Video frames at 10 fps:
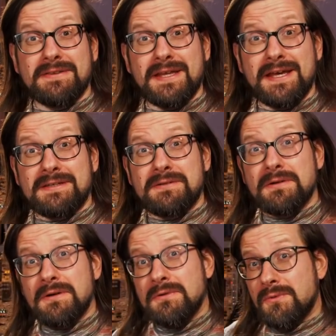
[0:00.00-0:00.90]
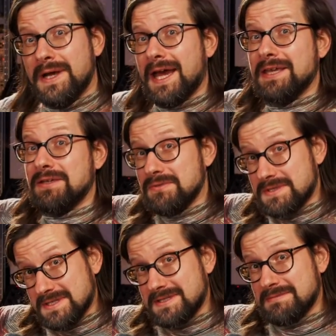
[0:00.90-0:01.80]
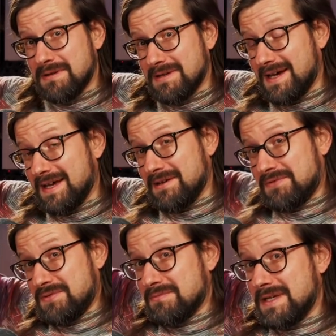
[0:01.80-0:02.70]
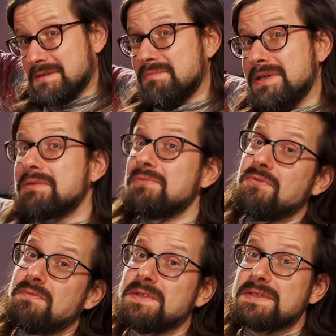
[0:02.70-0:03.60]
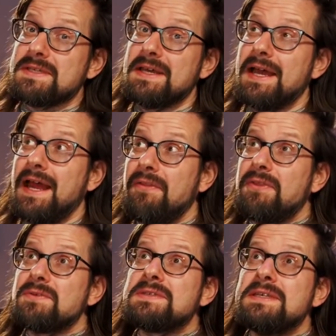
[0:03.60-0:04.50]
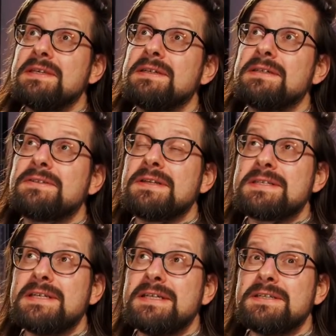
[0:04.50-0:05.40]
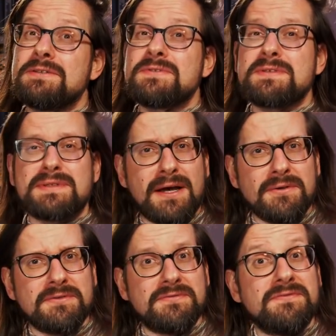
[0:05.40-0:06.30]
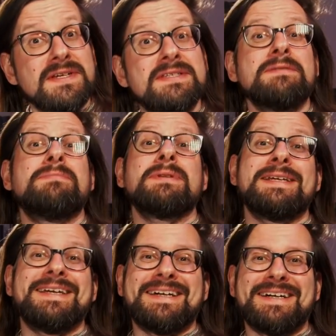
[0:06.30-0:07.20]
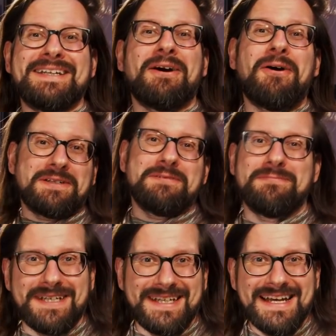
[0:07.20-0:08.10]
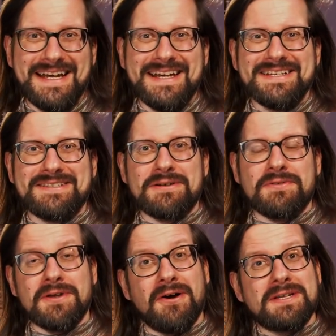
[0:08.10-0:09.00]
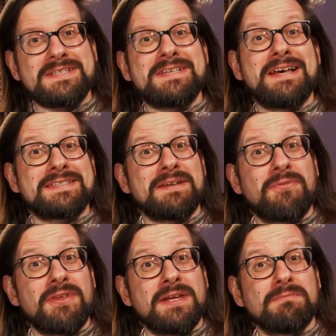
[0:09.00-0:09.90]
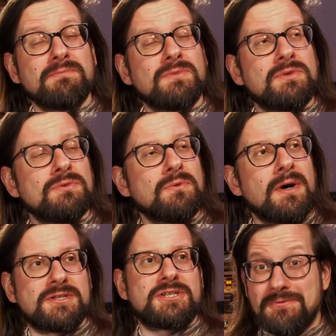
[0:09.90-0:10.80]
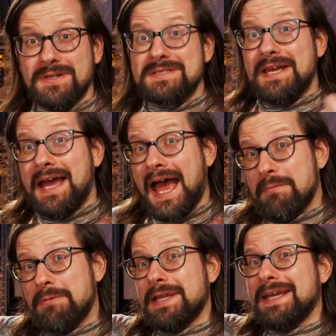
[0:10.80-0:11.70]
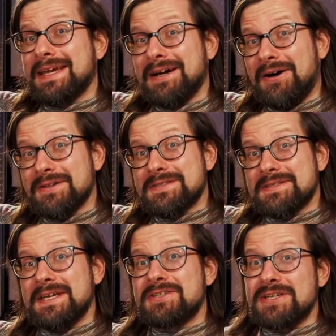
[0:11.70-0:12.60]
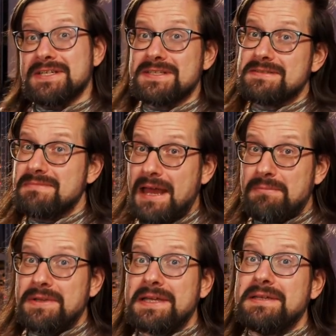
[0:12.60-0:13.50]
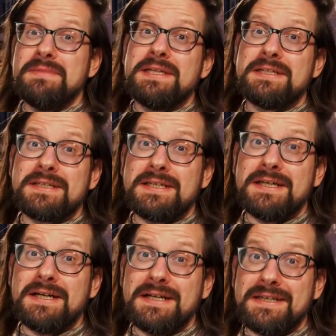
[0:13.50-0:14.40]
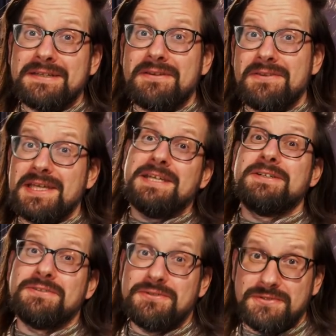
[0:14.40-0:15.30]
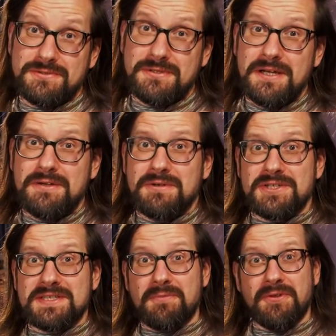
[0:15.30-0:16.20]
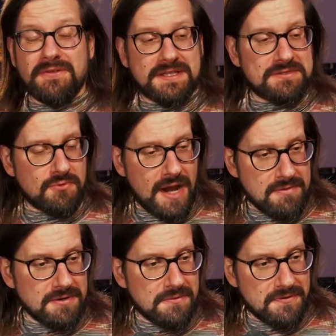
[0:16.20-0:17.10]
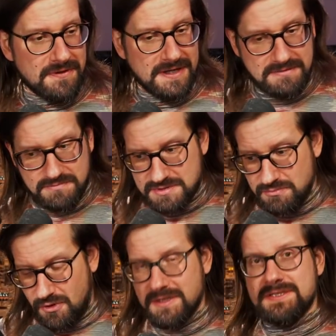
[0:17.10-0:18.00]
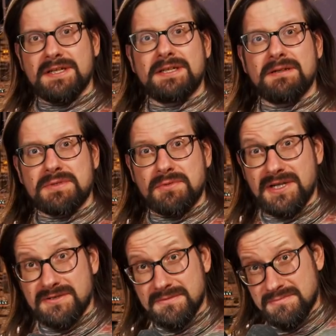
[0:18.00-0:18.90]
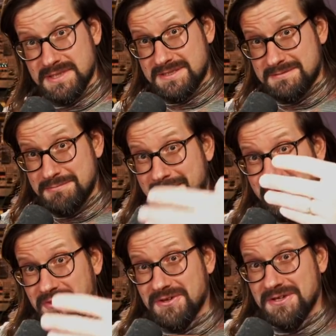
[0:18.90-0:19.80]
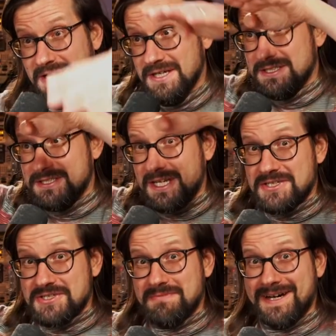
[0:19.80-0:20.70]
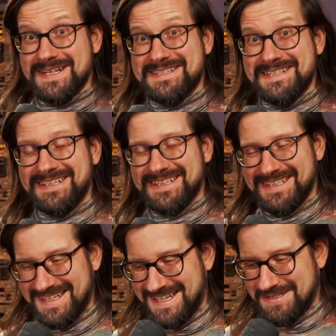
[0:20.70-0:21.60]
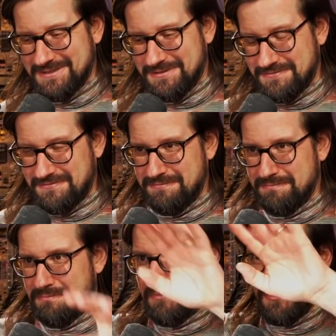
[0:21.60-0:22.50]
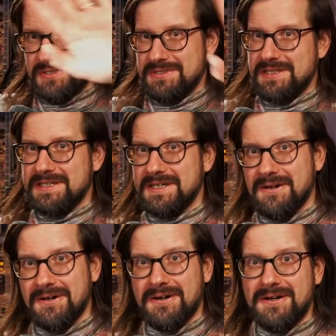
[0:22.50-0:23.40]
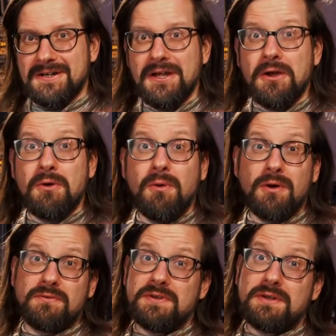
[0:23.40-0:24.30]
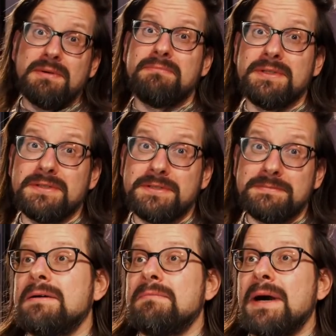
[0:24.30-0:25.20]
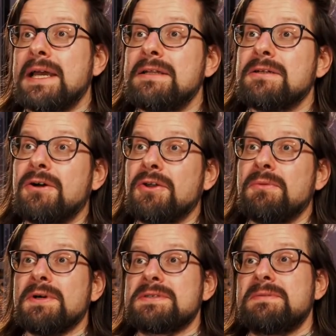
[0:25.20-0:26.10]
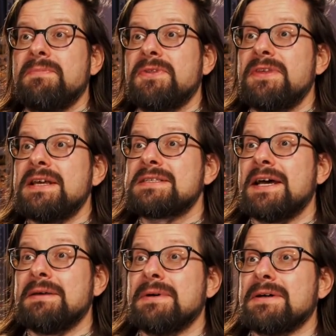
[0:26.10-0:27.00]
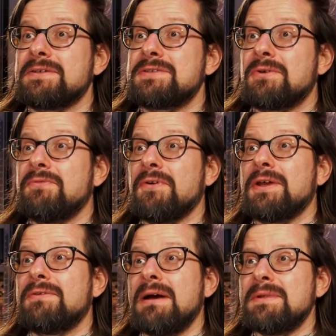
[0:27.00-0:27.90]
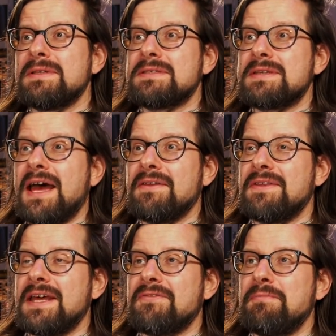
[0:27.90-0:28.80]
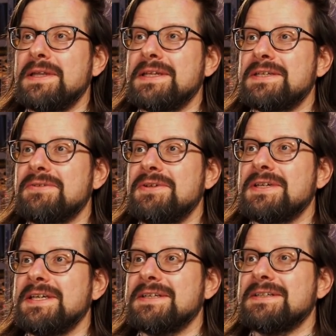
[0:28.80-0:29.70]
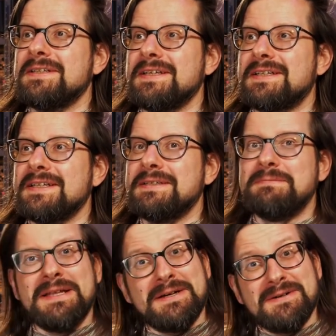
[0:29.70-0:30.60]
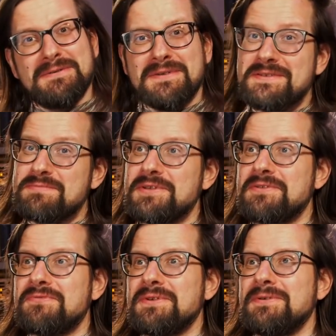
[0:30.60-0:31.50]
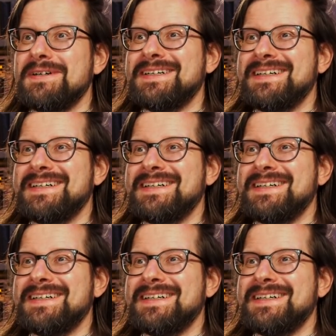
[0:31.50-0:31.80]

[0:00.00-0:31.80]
that when I use it, I have to make big movements, and those translate into sound visibly and audibly. So the audience has something to watch. What's happening on stage is happening immediately in the ear too, which is something that's rarer with like smaller setups where you're a bit behind the Dungeon Master kind of modular or wall of equipment. Michael Konomos. Thanks, Heinbach. Sorry for the gremlins that have been into your gear lately. Oh, there's been a few.